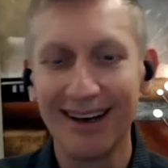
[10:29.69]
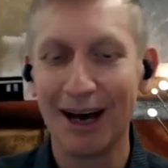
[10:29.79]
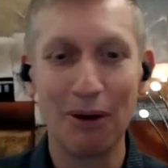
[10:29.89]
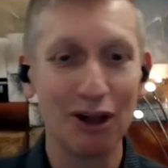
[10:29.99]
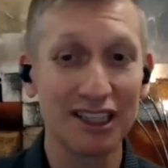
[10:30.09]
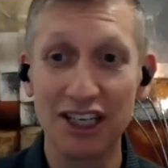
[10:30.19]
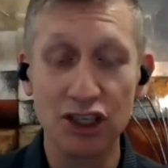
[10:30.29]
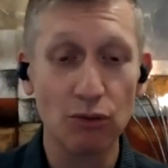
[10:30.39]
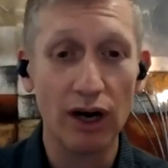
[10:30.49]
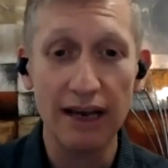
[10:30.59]
a
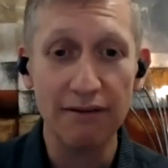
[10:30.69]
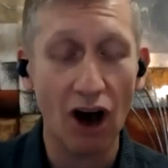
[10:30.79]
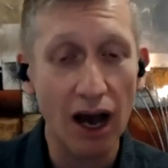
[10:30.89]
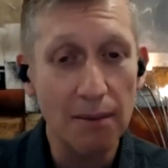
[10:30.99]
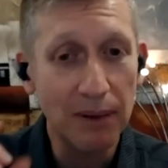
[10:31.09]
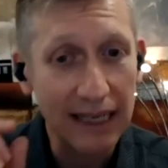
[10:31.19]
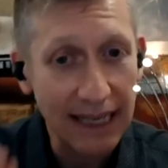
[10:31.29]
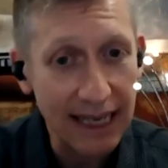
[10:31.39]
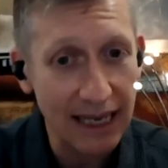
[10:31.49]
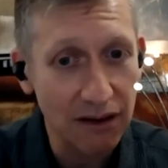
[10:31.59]
politician, whatever, I
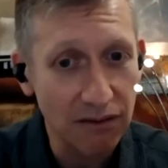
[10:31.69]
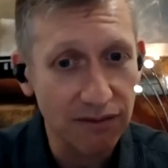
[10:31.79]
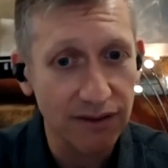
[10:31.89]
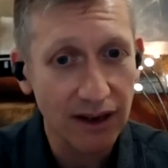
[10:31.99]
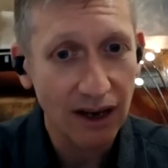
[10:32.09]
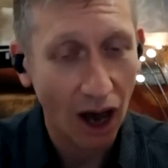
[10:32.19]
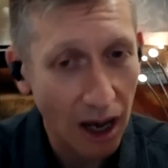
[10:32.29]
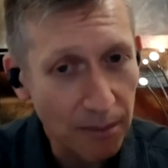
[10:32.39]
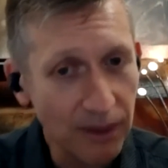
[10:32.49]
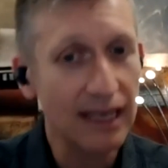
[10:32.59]
believe
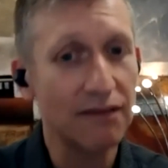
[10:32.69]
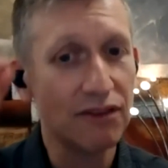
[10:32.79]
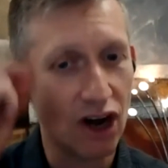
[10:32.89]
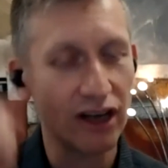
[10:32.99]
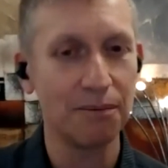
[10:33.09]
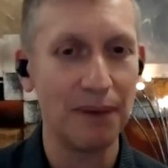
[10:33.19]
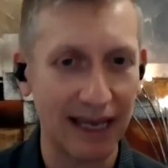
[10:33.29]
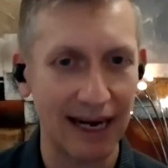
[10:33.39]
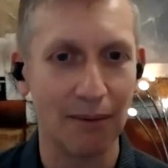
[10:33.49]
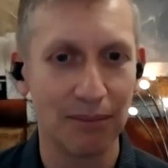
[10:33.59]
that I could pick
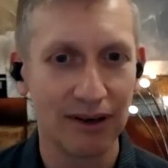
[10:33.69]
it up